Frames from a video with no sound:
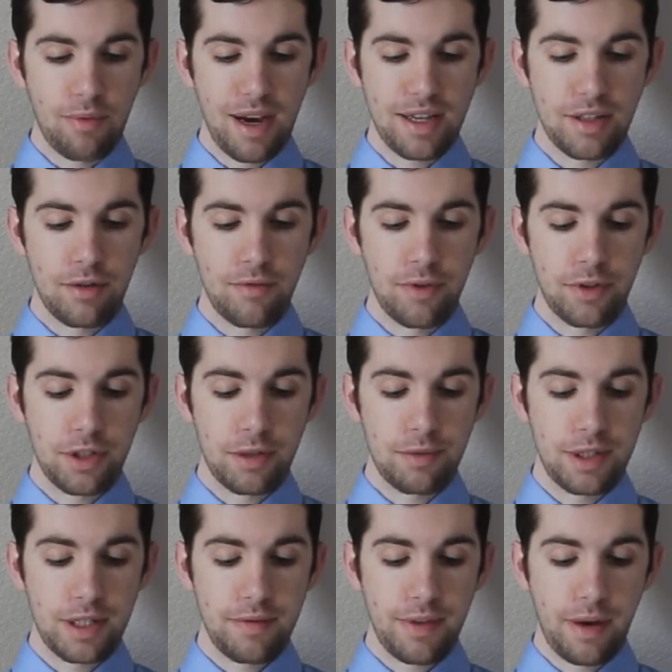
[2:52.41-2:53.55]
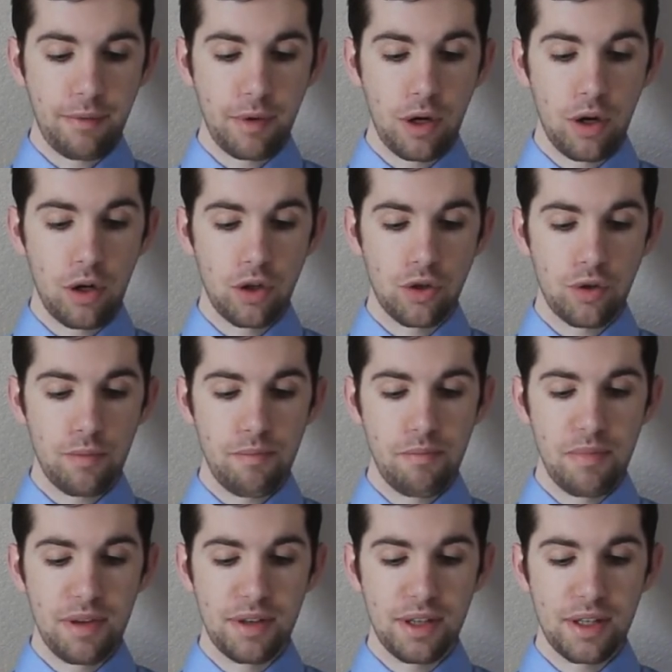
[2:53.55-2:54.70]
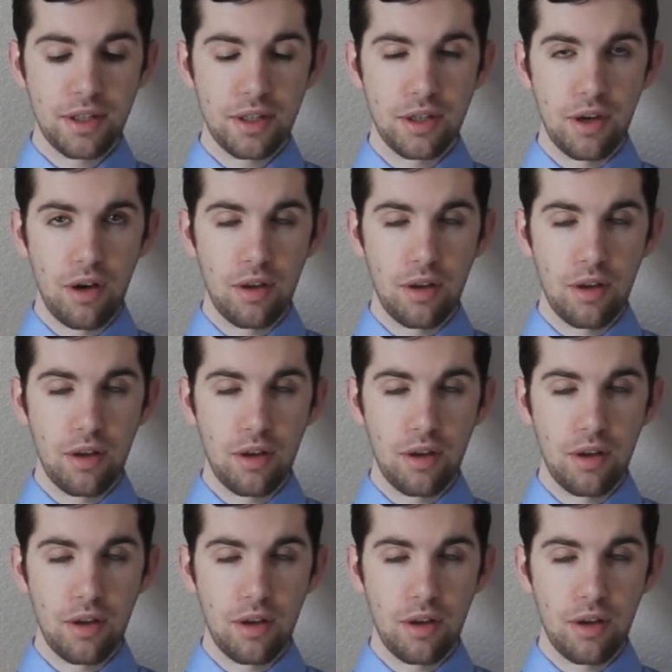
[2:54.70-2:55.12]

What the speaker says: Rice University receiving that $100 million.